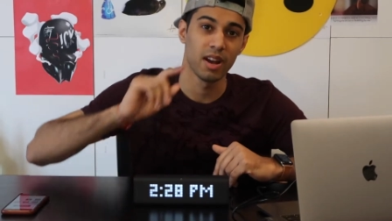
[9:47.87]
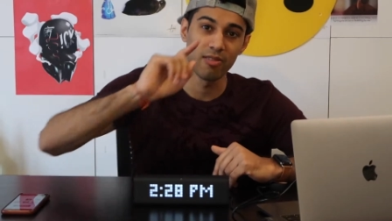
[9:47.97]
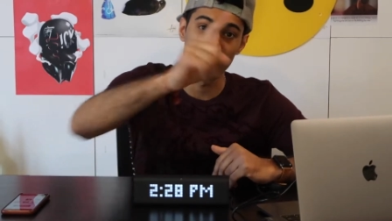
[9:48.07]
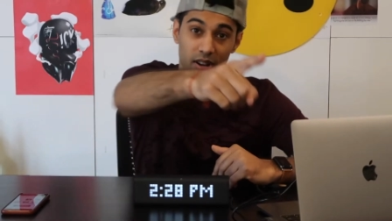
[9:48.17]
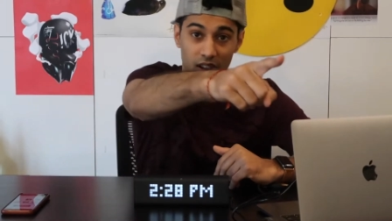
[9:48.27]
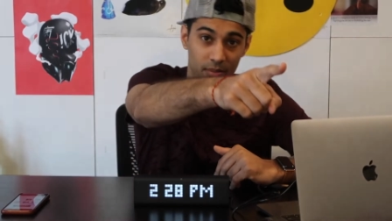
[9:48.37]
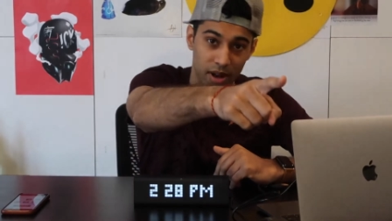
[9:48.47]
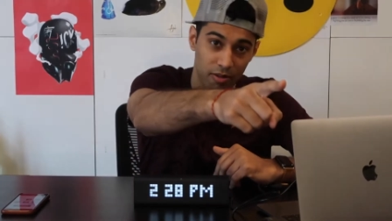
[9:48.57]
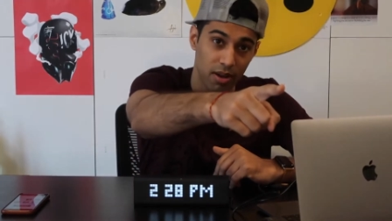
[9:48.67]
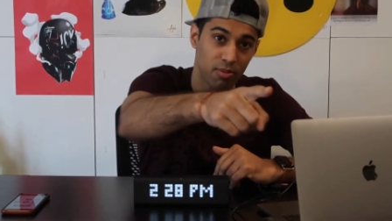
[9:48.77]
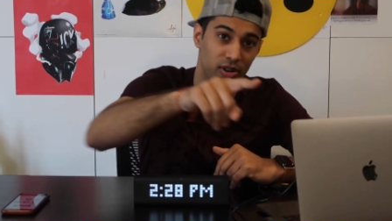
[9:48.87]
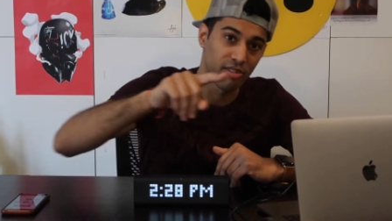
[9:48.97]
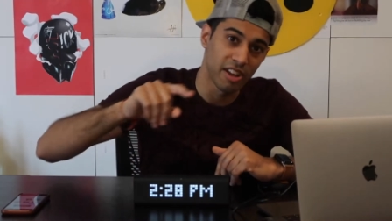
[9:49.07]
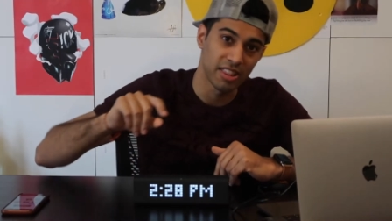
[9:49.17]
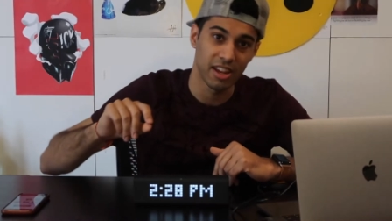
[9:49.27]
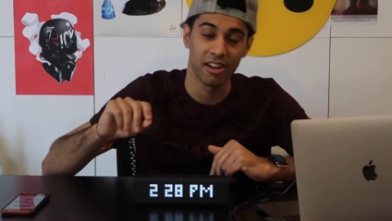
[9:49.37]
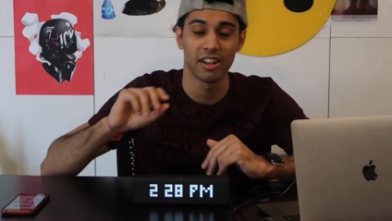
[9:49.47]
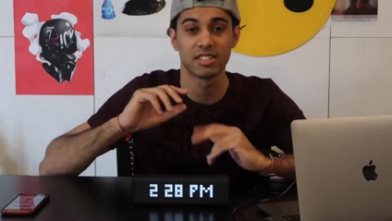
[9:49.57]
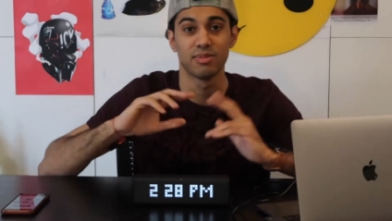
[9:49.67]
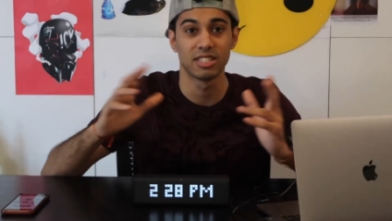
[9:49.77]
I wrote it on my whiteboard right there
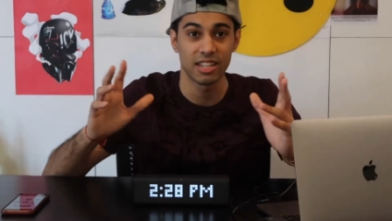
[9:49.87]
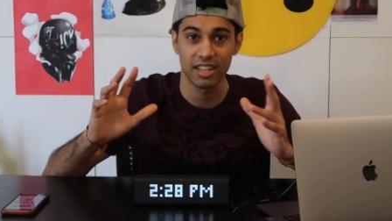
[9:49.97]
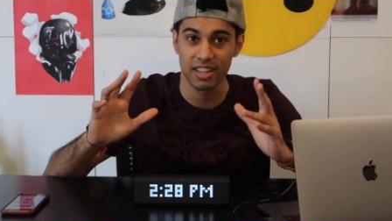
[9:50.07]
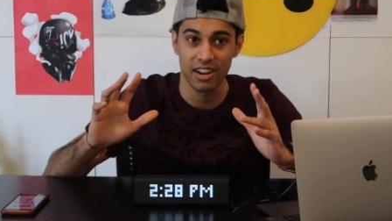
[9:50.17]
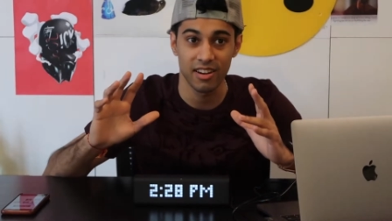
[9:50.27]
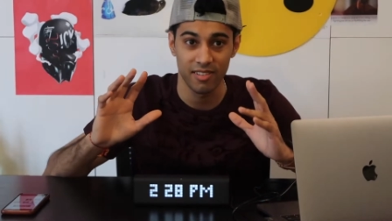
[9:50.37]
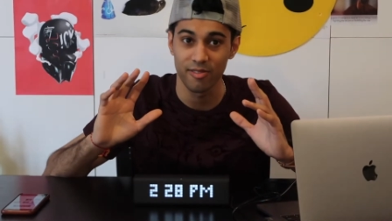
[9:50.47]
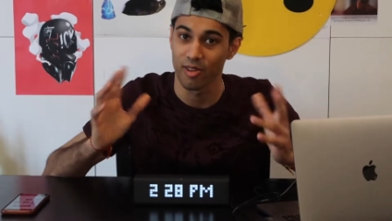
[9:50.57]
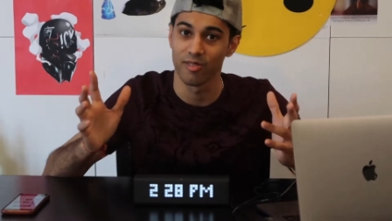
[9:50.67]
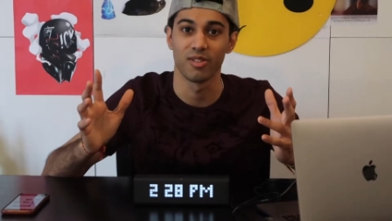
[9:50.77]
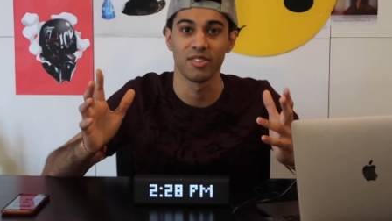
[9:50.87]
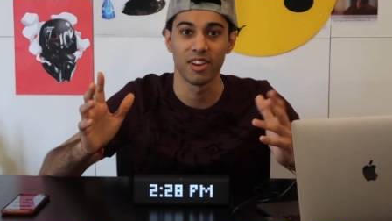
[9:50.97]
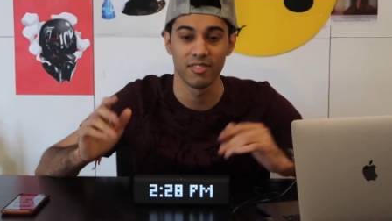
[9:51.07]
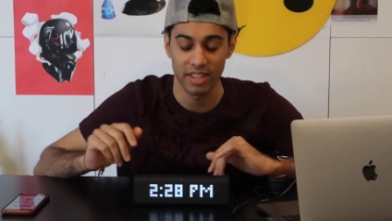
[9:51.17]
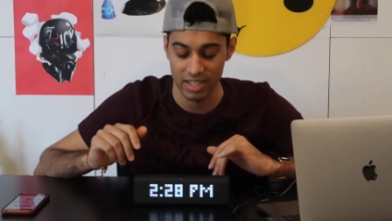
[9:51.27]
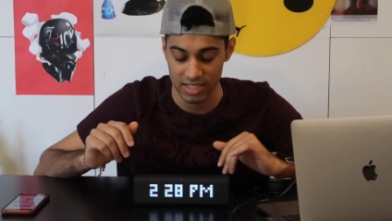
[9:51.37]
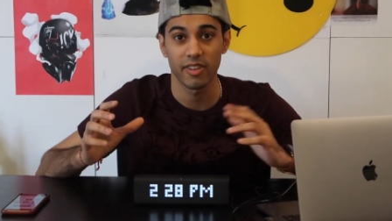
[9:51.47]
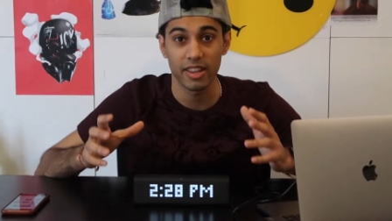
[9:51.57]
and it's been sitting there for 45 days.